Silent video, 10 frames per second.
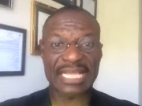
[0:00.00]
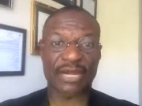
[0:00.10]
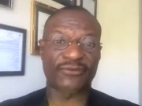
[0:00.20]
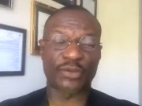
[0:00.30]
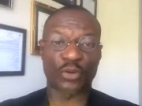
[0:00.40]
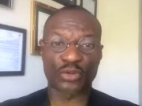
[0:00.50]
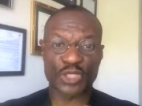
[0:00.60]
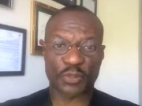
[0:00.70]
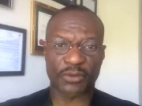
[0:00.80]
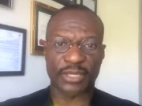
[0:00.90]
that of the Holy
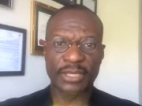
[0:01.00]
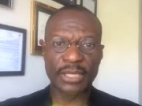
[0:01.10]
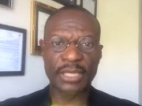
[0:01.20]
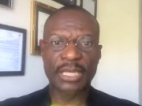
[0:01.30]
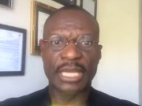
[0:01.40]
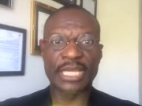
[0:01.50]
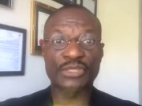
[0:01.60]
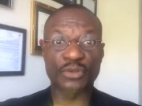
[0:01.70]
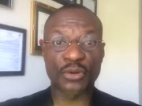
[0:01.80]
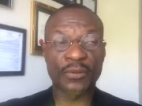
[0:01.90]
Spirit, and
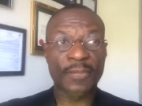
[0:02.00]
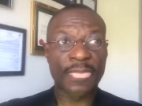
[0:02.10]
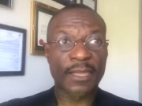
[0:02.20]
so